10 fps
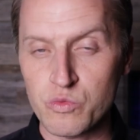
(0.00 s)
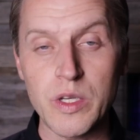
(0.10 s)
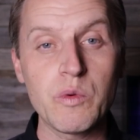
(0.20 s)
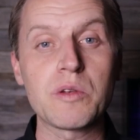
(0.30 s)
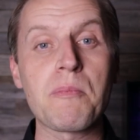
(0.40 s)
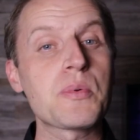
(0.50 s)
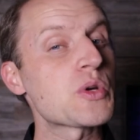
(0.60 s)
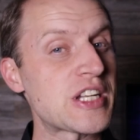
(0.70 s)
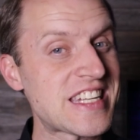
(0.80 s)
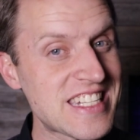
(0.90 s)
We would
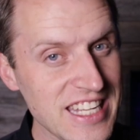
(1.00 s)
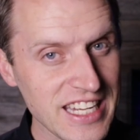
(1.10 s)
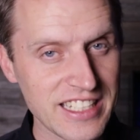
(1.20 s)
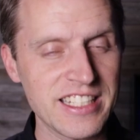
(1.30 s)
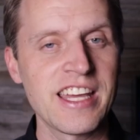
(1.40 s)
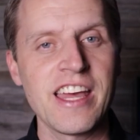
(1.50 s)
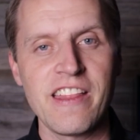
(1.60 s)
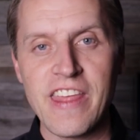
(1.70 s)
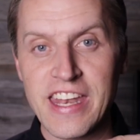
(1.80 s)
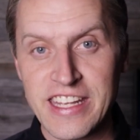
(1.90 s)
predict
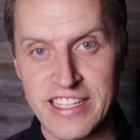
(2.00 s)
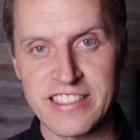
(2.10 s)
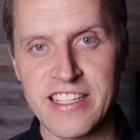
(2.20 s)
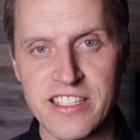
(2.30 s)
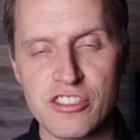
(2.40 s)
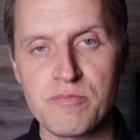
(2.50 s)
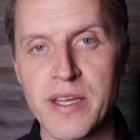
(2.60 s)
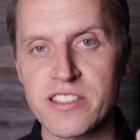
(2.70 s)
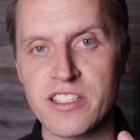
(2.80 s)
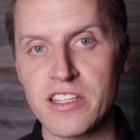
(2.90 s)
that it exists
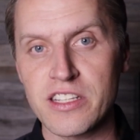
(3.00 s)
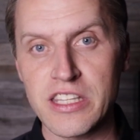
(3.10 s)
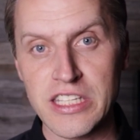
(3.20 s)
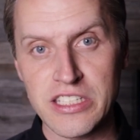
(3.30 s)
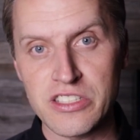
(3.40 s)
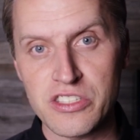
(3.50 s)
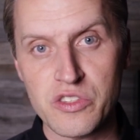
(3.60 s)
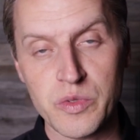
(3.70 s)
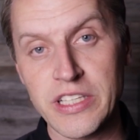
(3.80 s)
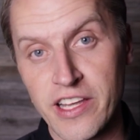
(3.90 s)
based on these
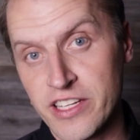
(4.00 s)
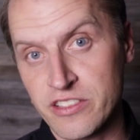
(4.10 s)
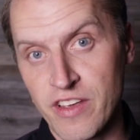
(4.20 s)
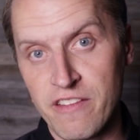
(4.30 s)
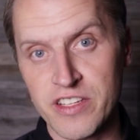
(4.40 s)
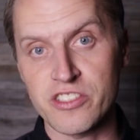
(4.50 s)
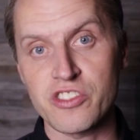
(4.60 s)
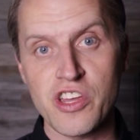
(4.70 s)
3 lines of evidence.